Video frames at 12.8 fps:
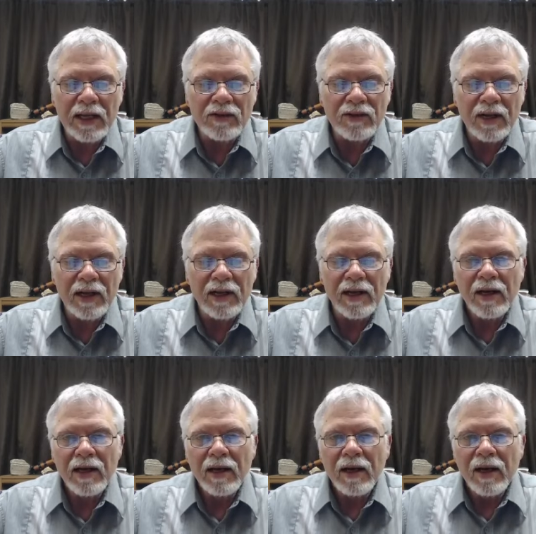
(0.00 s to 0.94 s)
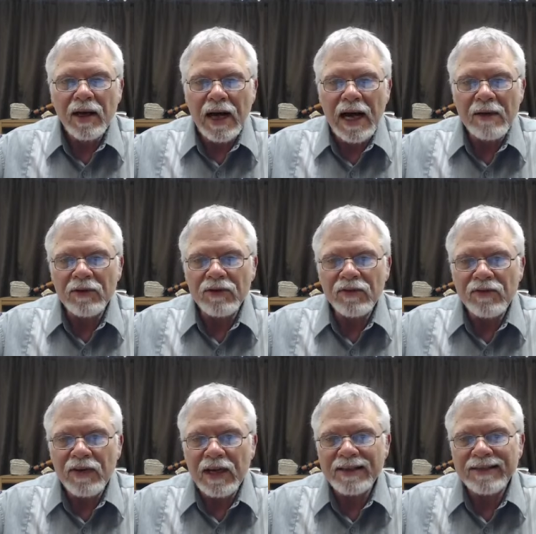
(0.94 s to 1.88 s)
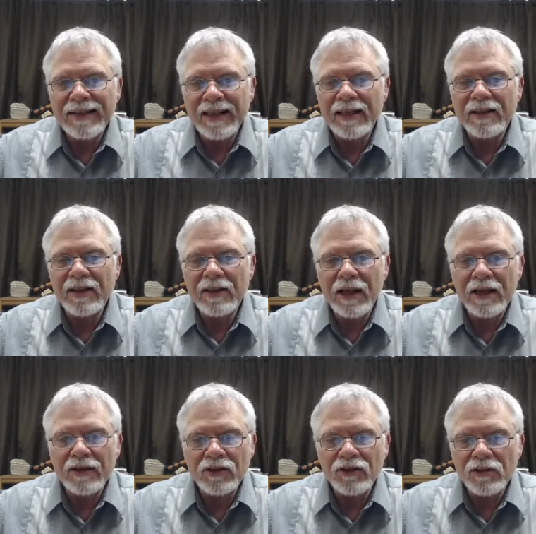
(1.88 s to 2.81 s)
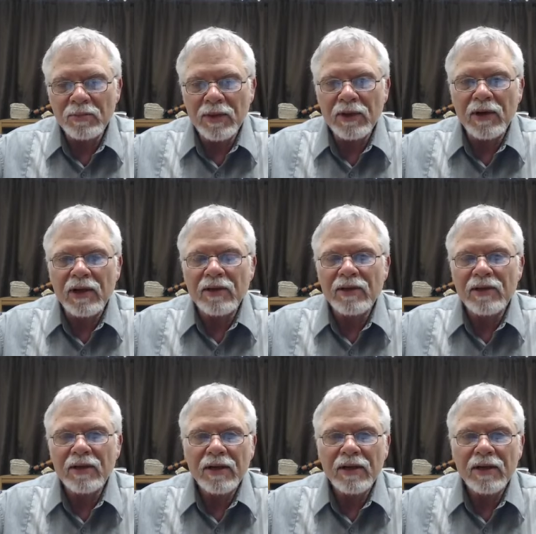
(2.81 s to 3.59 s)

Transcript: He said, I was fixed in the in the spirit.